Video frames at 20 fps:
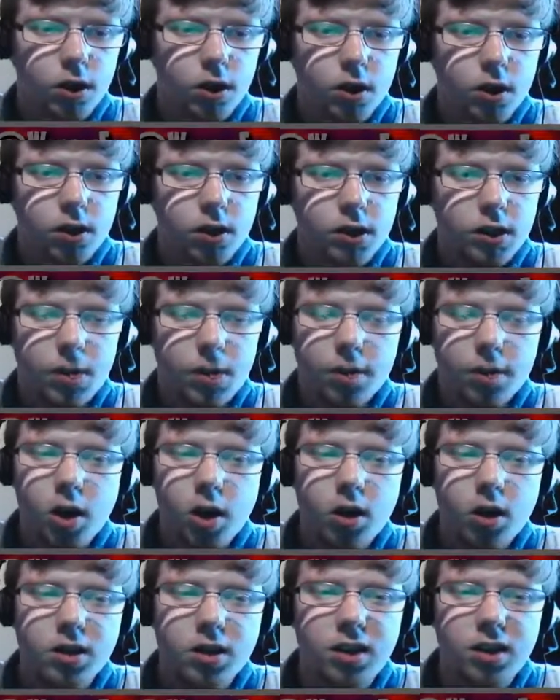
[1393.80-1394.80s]
Tapu
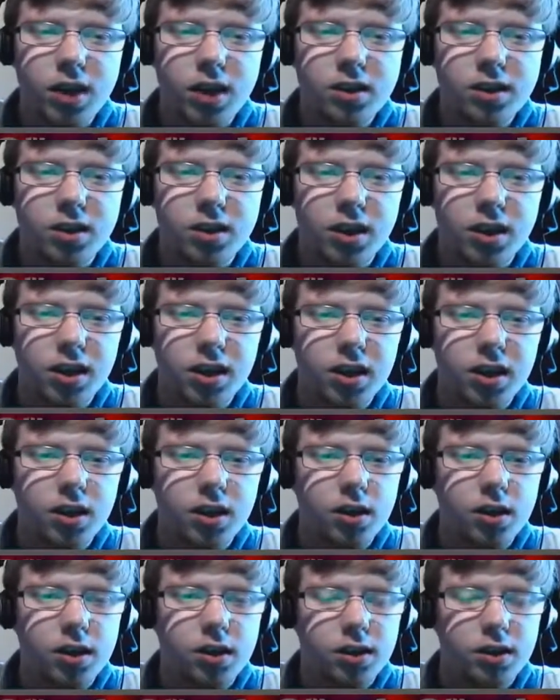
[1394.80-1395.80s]
Koko does
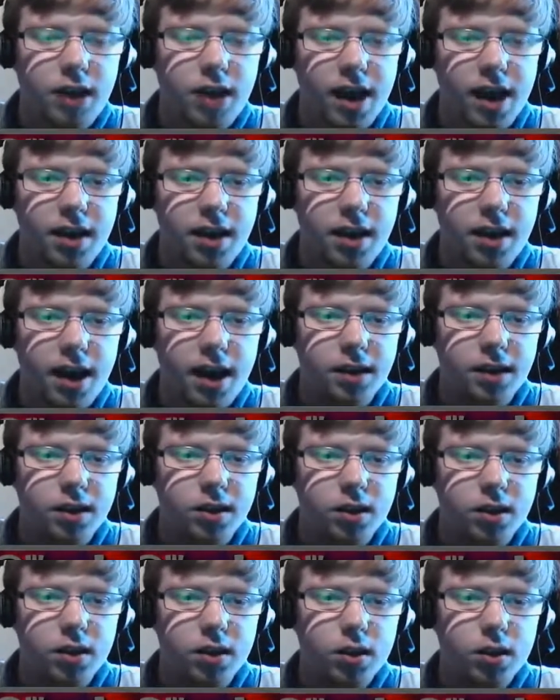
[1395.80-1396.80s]
take that,
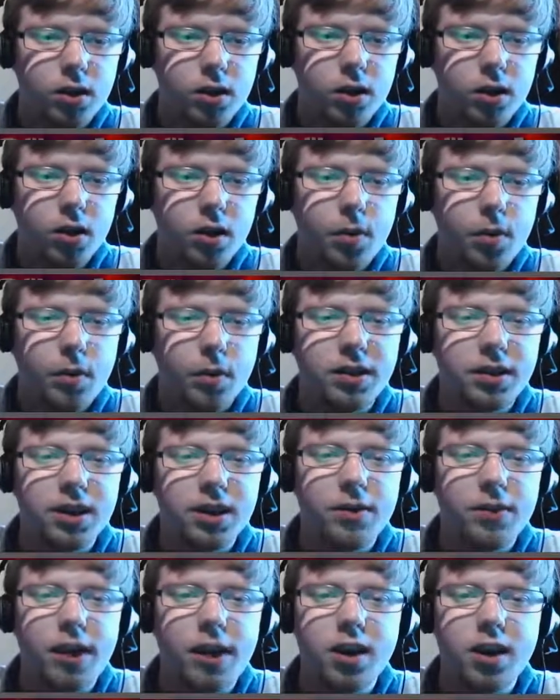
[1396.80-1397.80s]
but we see
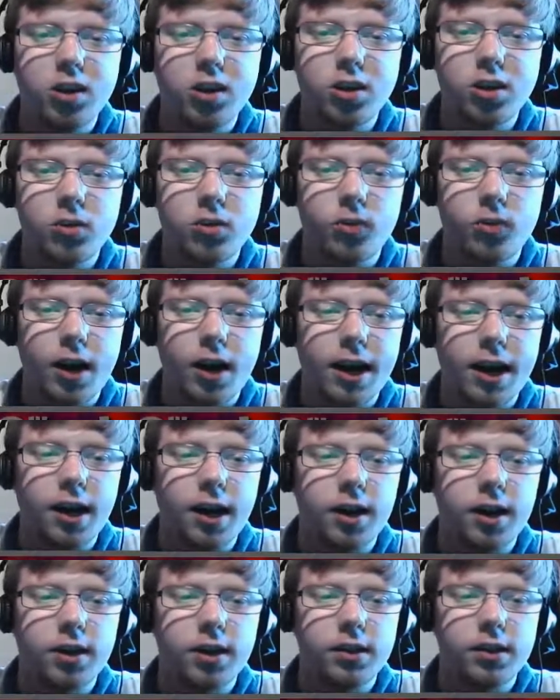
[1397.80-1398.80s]
Evasion
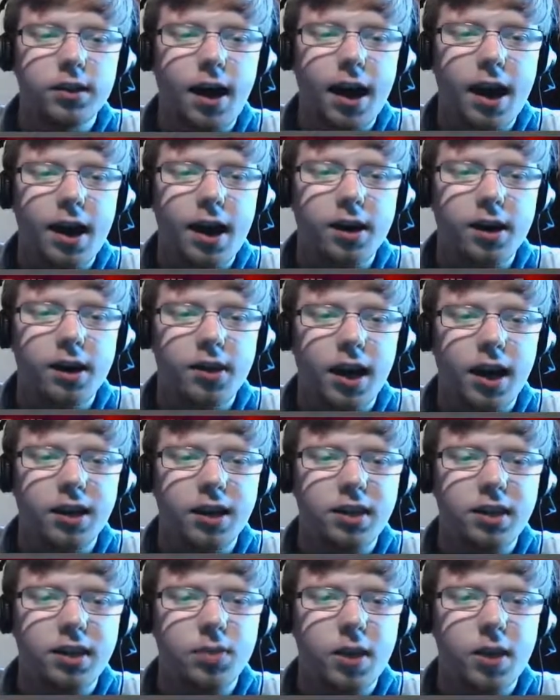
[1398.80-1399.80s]
Raise and a
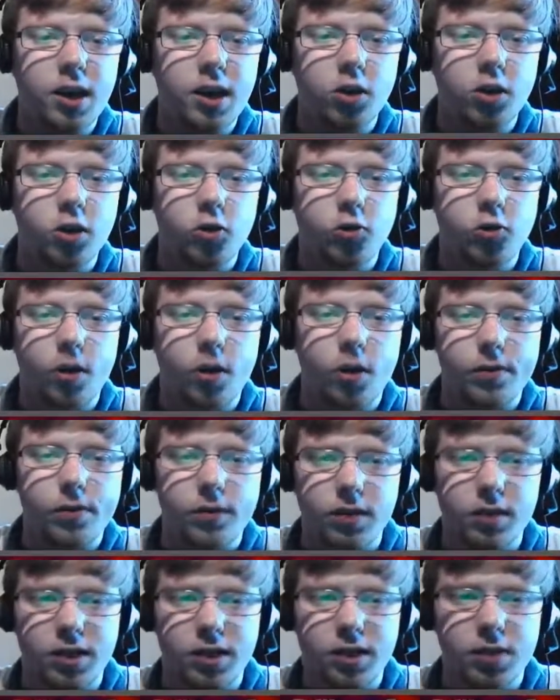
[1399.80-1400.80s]
Speed drop from
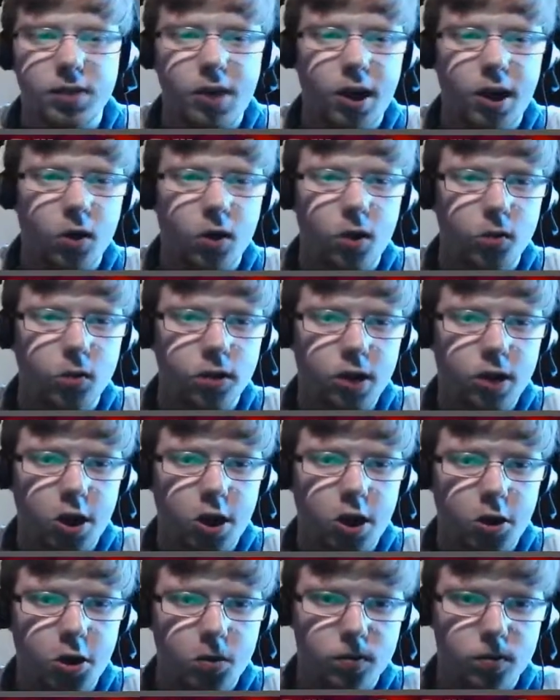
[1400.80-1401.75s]
this Smeargle. So,